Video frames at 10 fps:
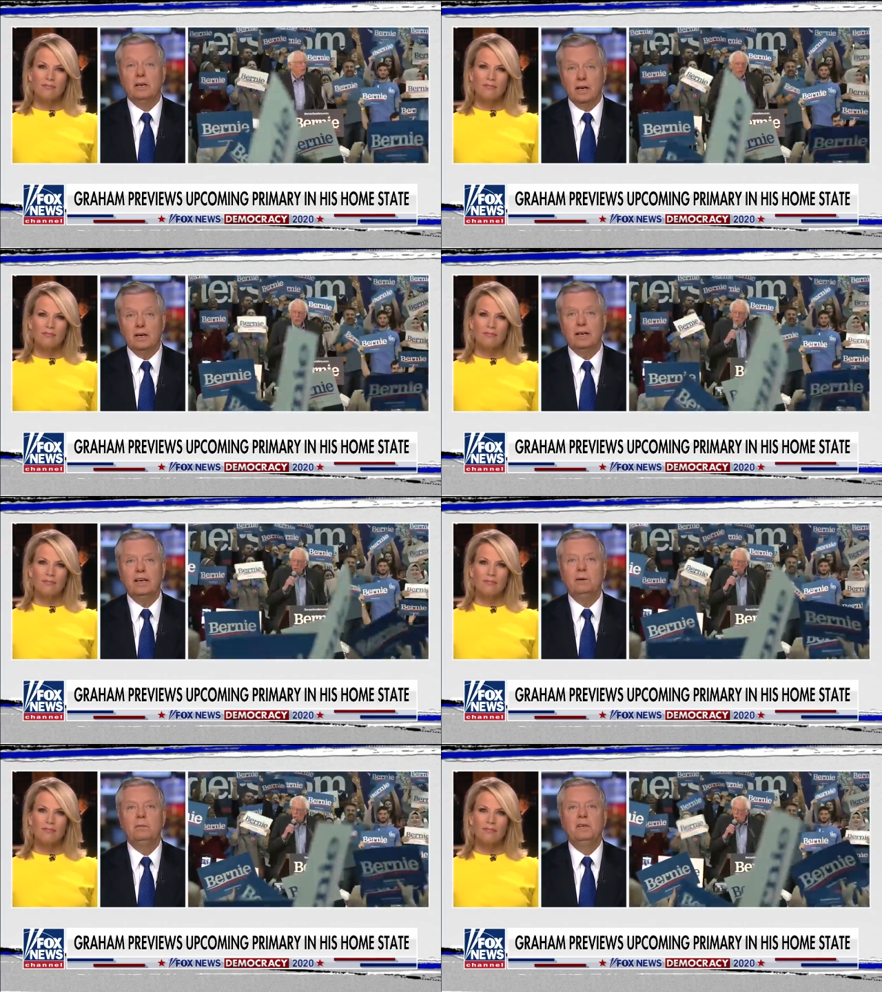
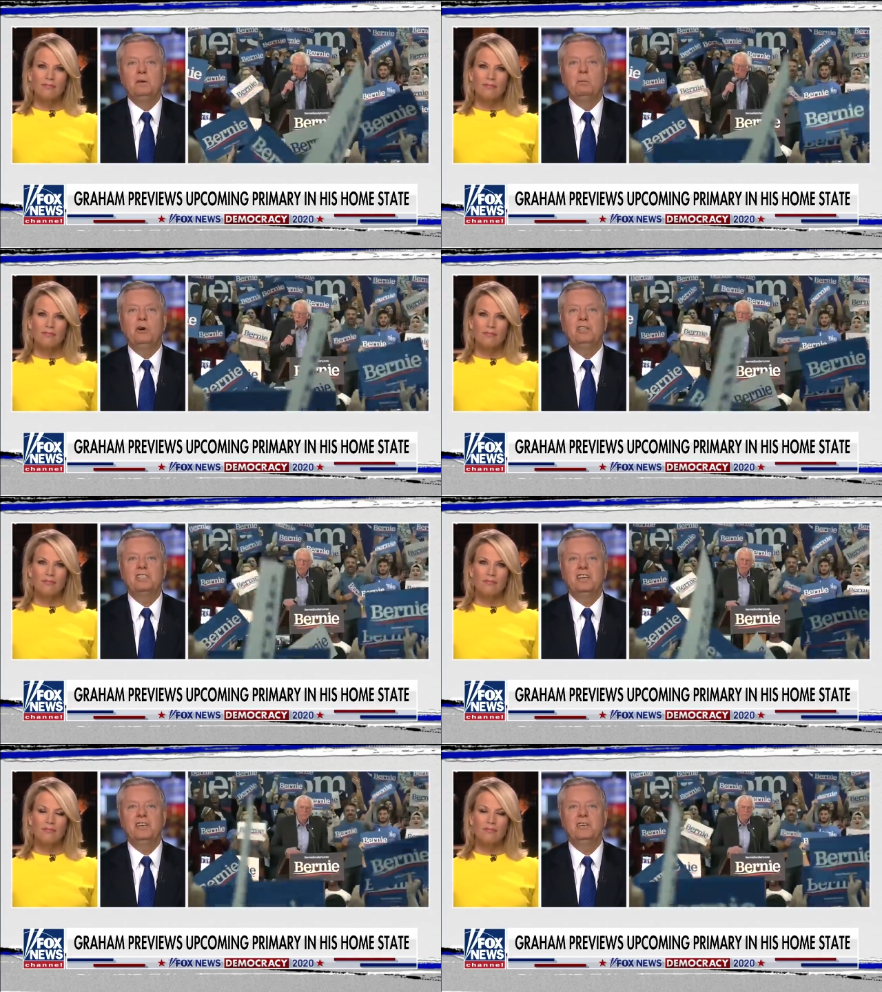Speaker 1: Cunningham. Bernie
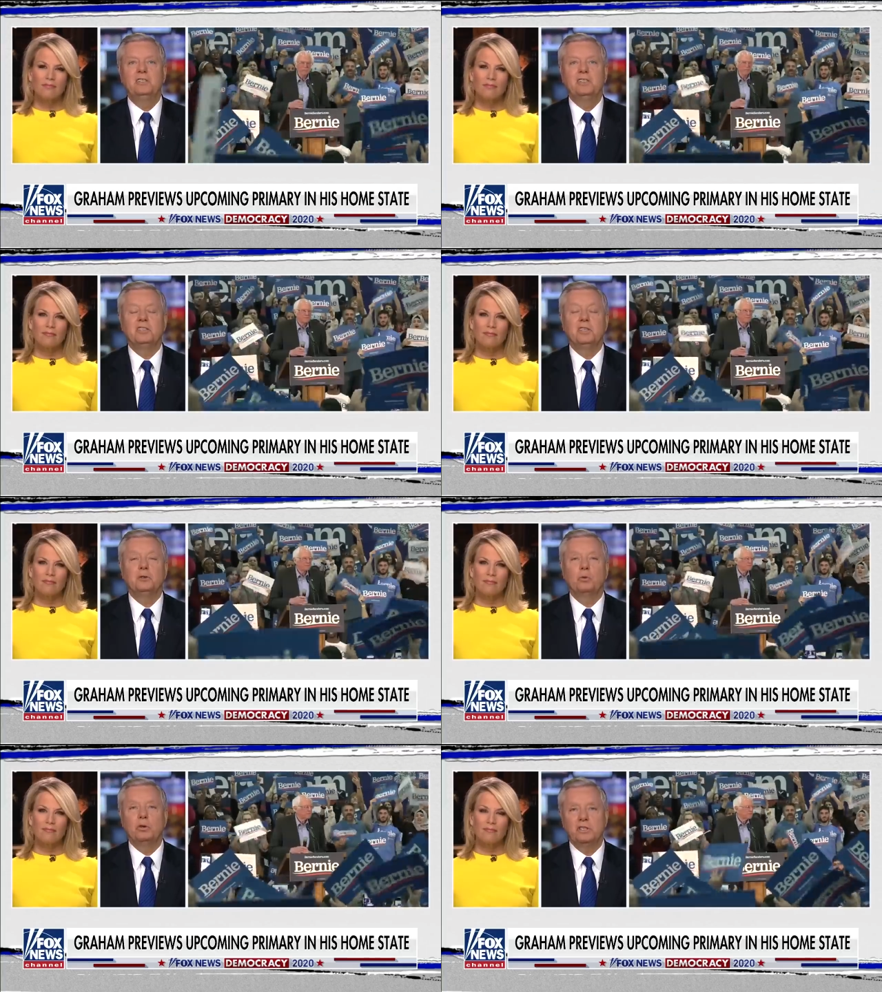Sanders is his
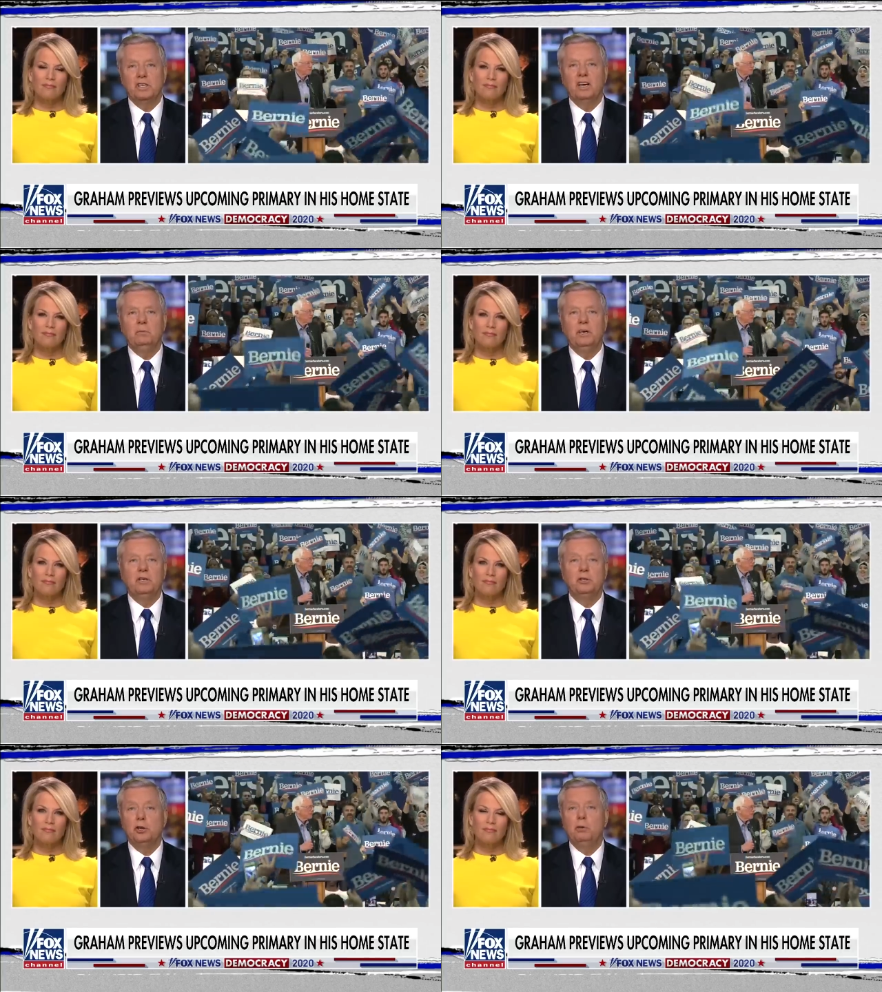worst nightmare.
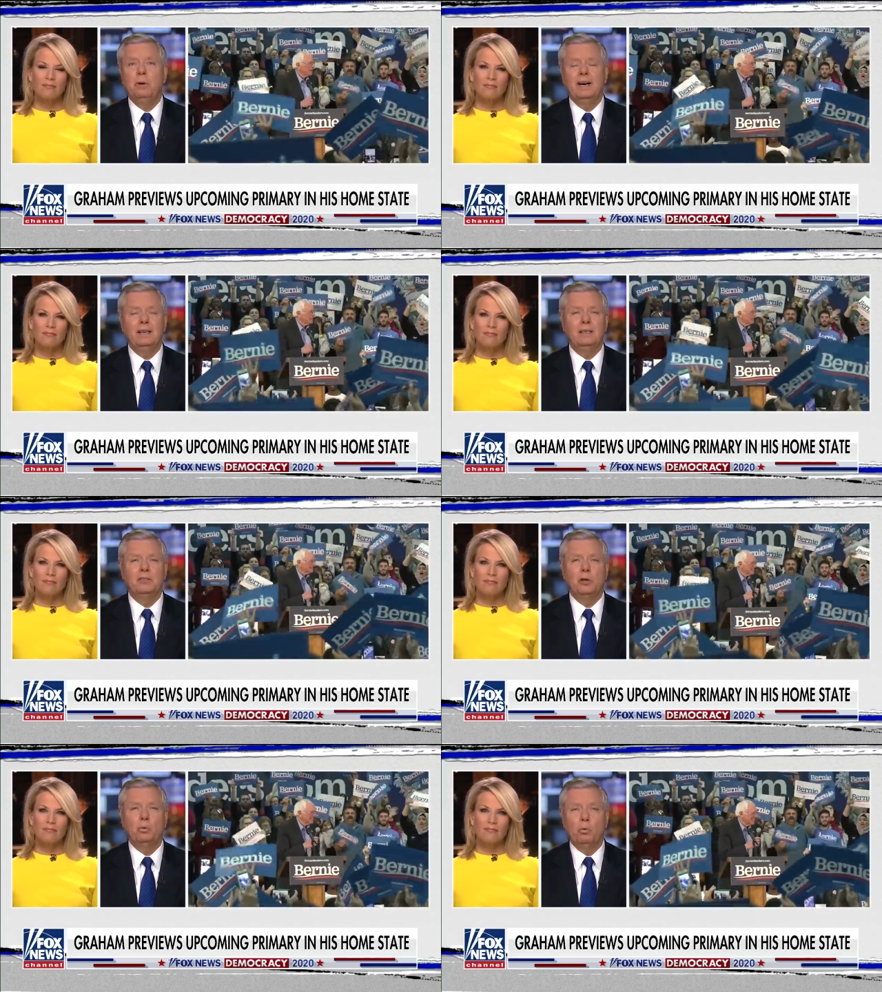Joe Biden is
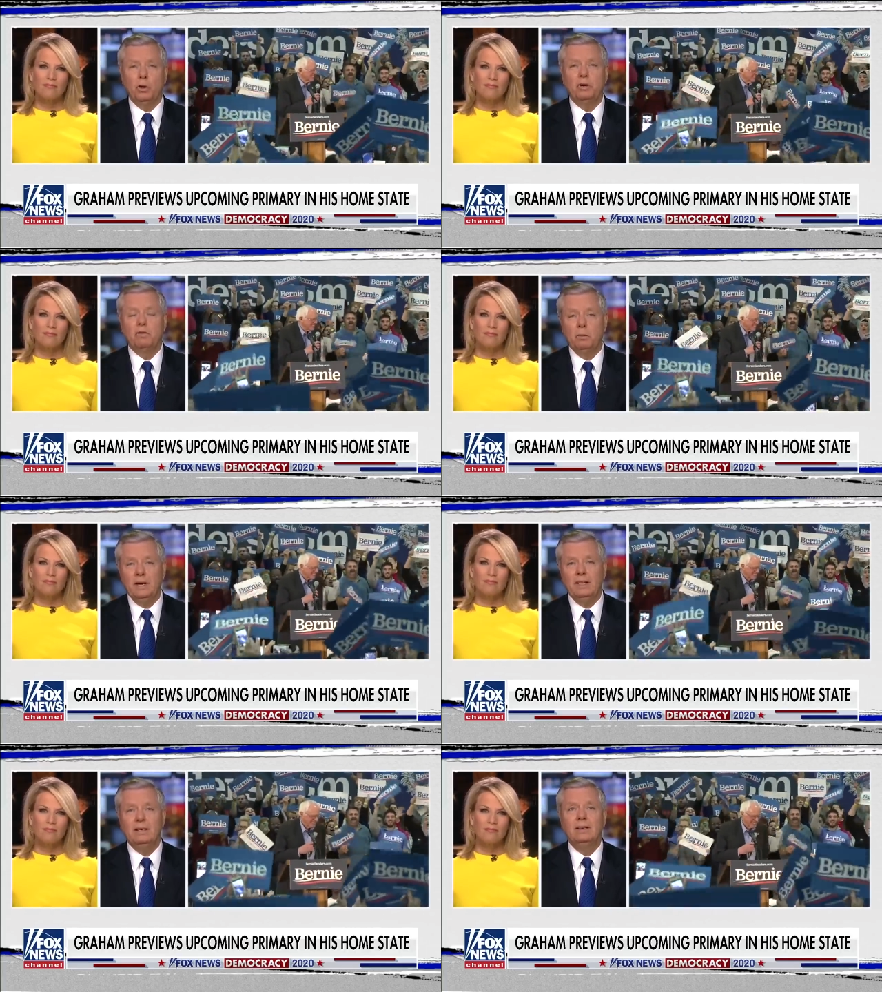a wonderful
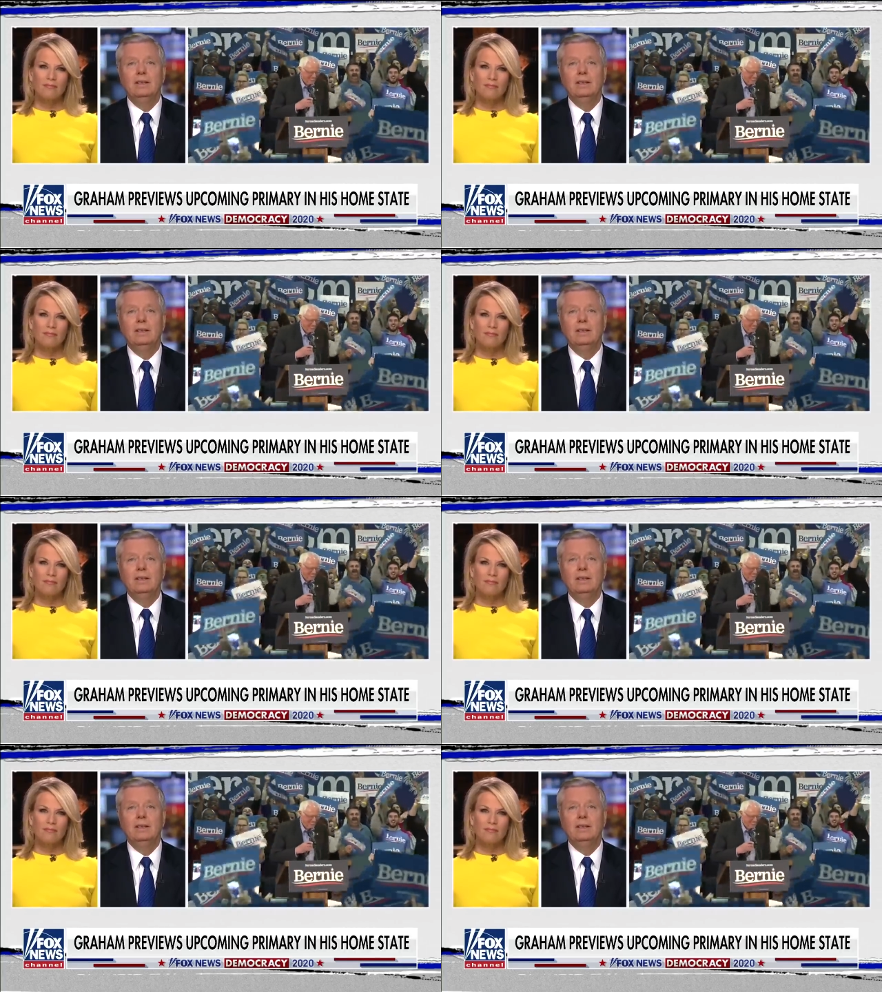man.